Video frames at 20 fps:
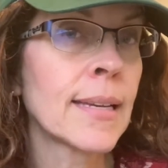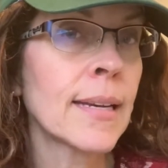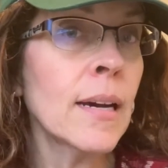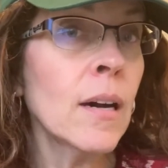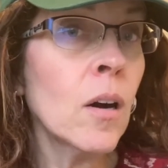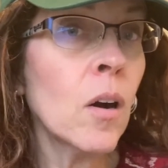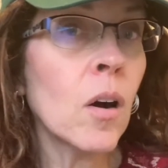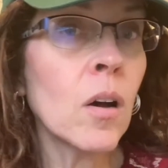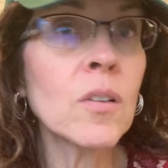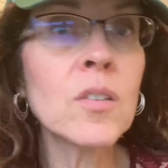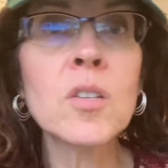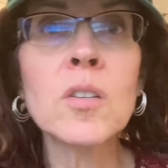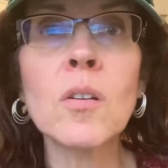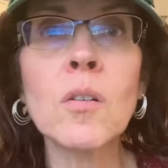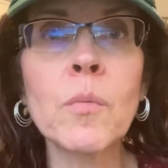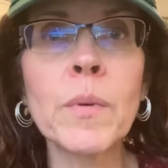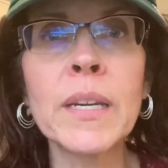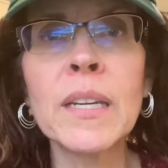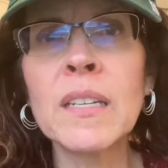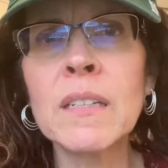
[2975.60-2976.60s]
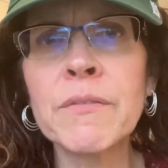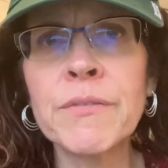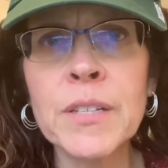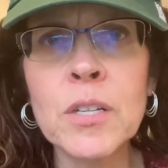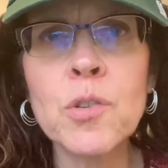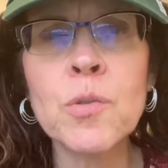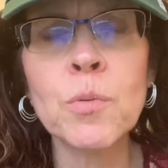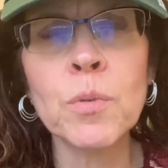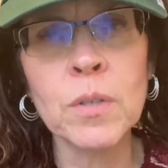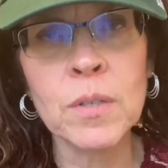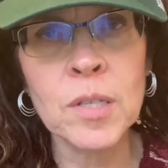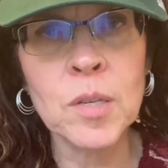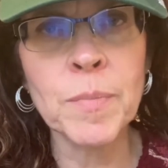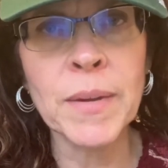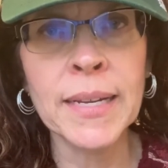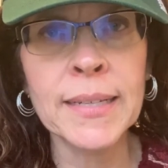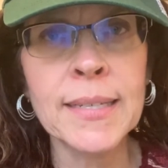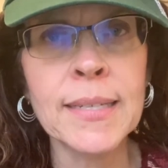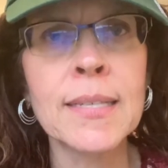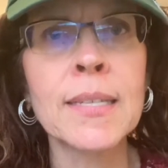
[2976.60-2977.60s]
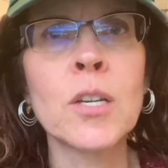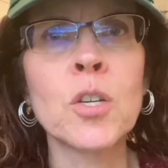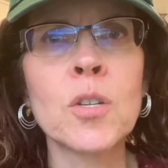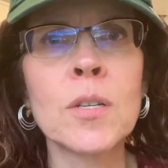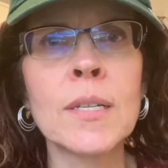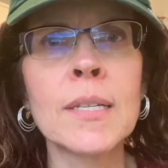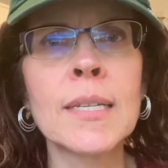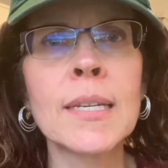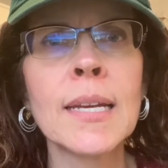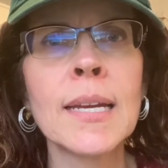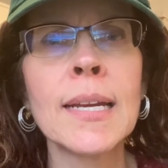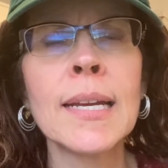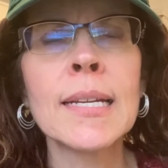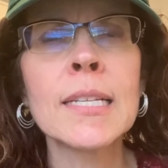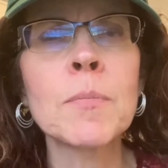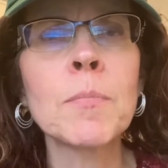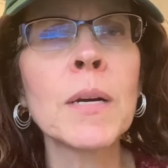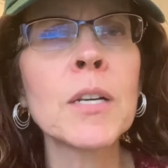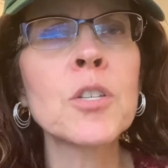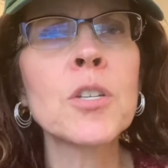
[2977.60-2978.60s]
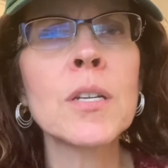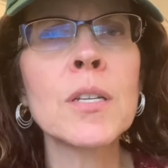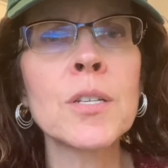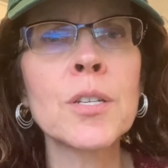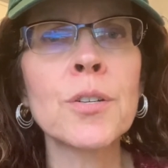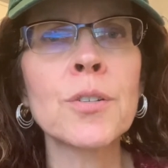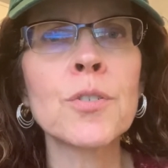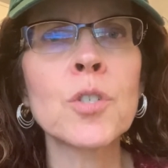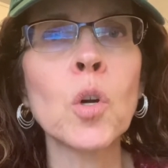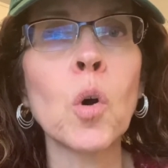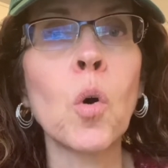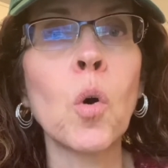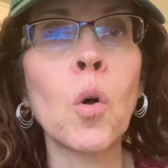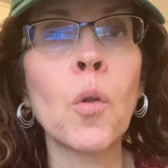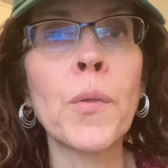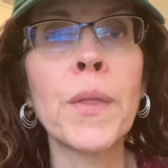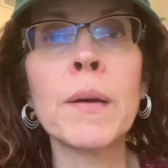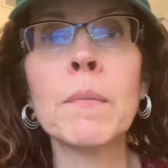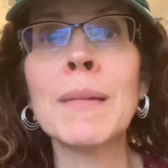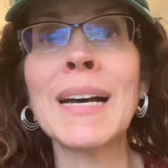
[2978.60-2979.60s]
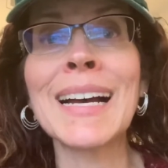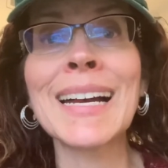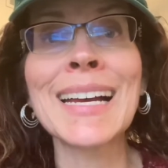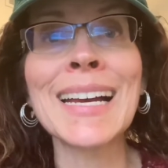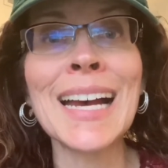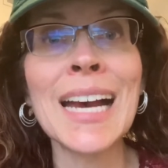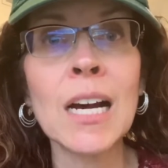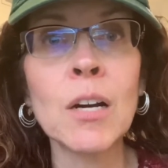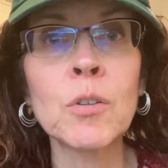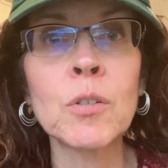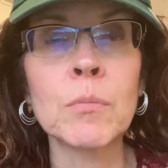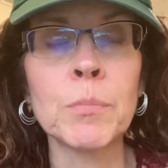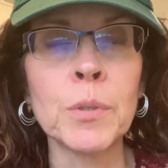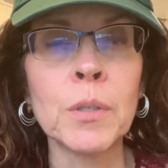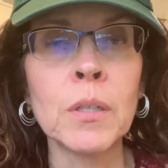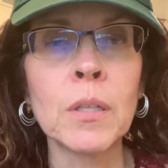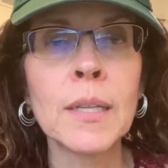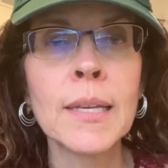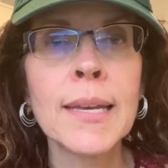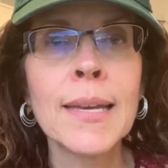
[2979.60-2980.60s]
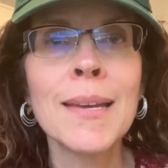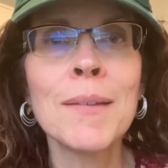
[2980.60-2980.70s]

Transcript: Also, when individuals make decisions, it's much easier to hold them accountable.